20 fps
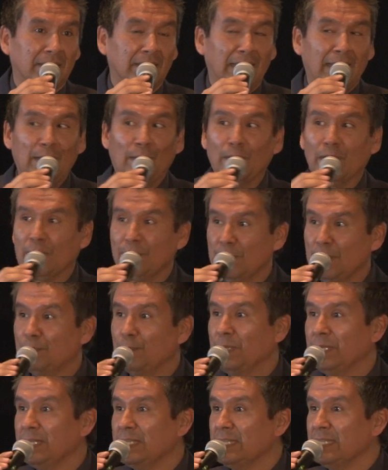And our
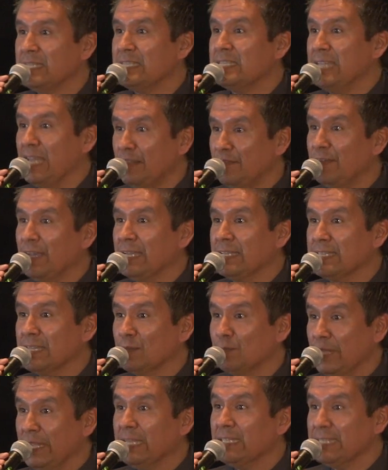commitment is steadfast
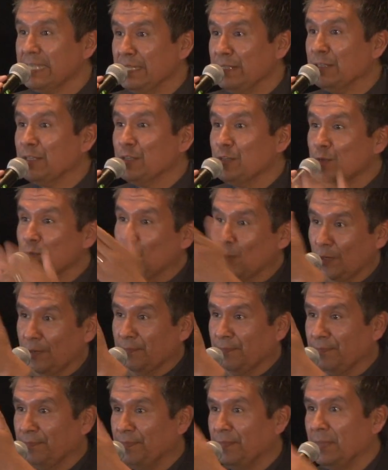that we continue to do more.
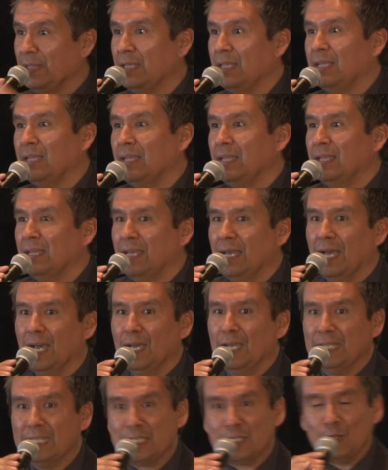
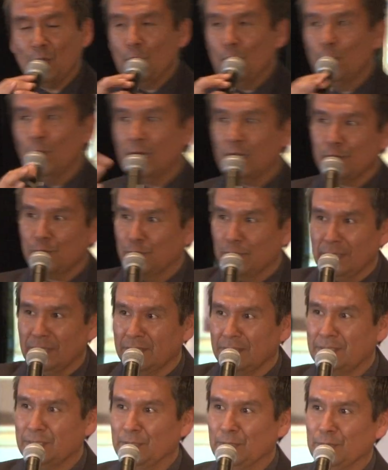Uh, it's so wonderful
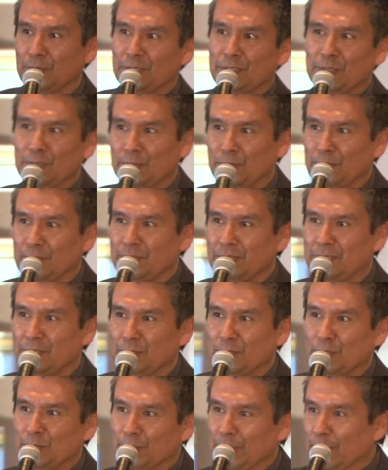to, to,
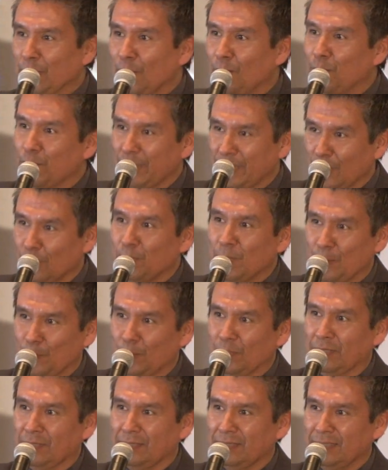to, to end off with young
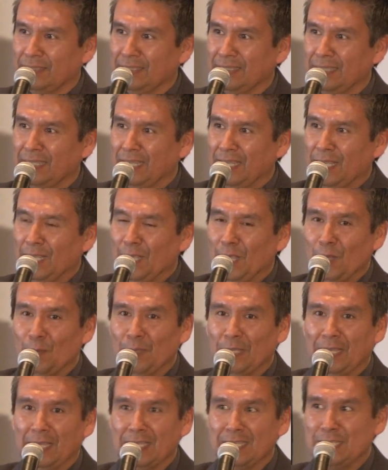people uh,
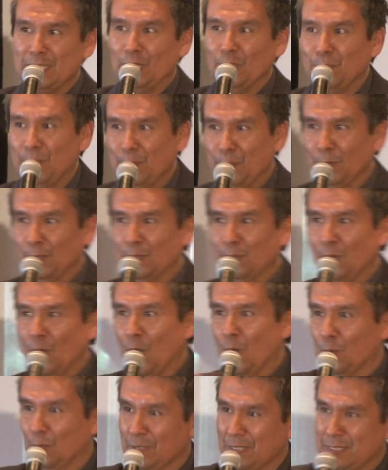because young people are
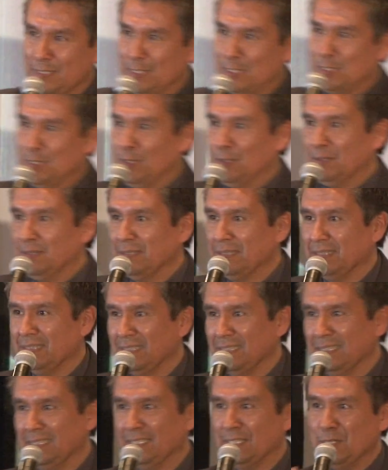always the start.
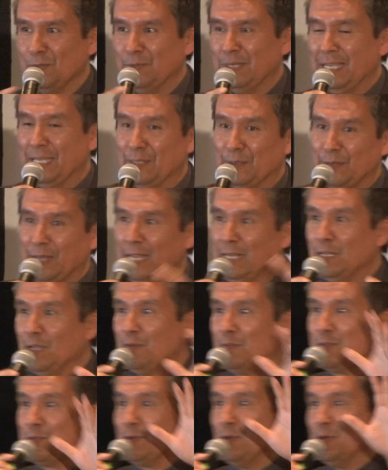So we either end
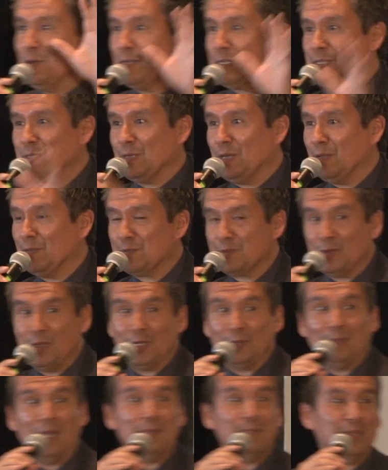off strong or start off
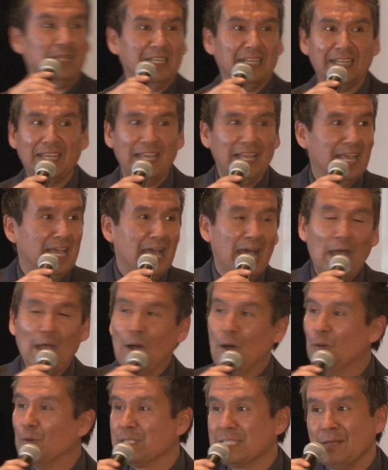strong. In my opinion, I
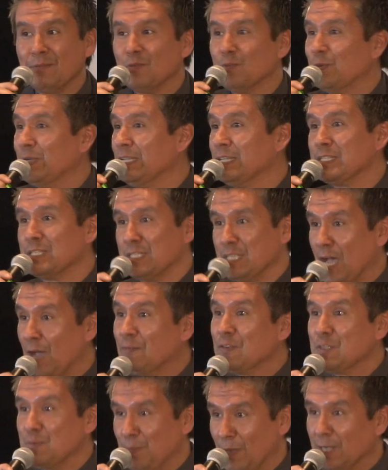always have a real
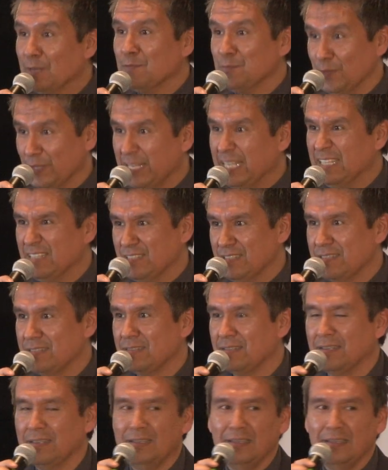soft spot for kids.